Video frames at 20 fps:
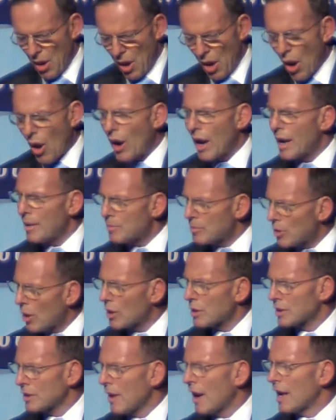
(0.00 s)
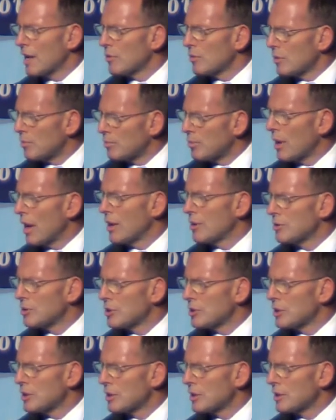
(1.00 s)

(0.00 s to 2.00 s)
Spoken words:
I am not going to approach